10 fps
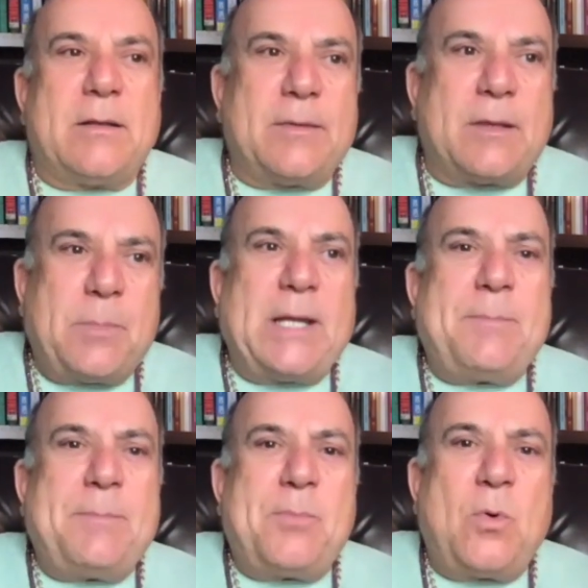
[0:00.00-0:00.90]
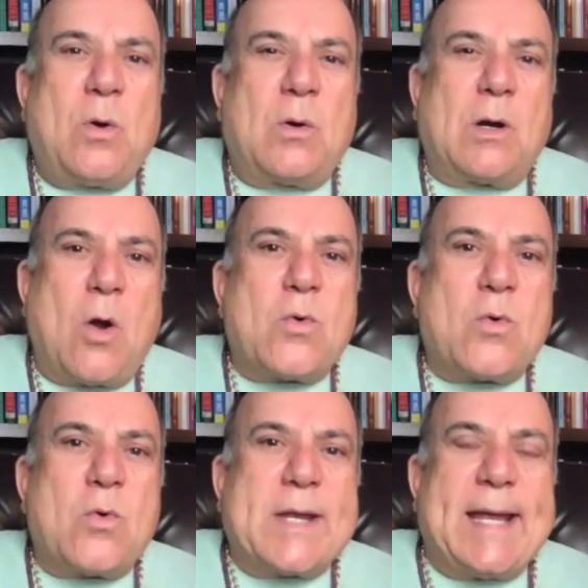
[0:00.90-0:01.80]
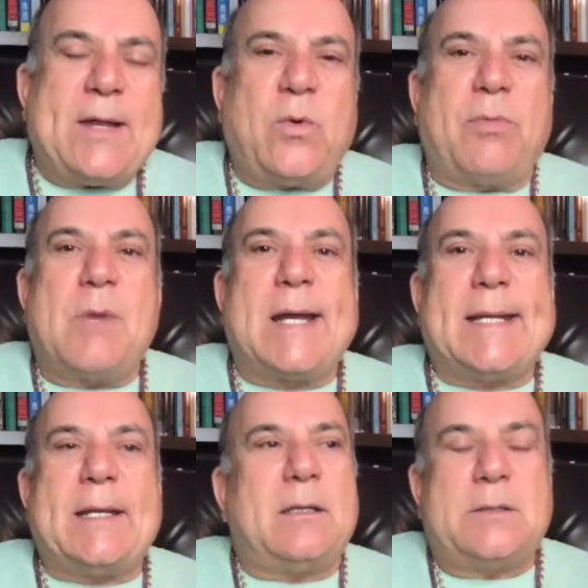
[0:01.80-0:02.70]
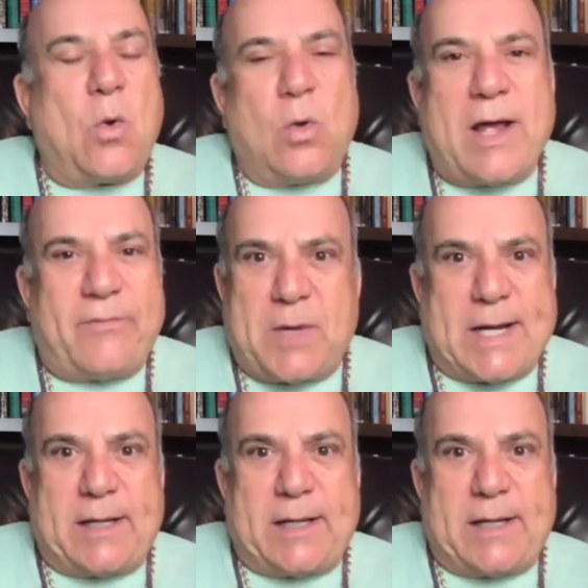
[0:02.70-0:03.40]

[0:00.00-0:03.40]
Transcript: the people who are okay with money don't love money.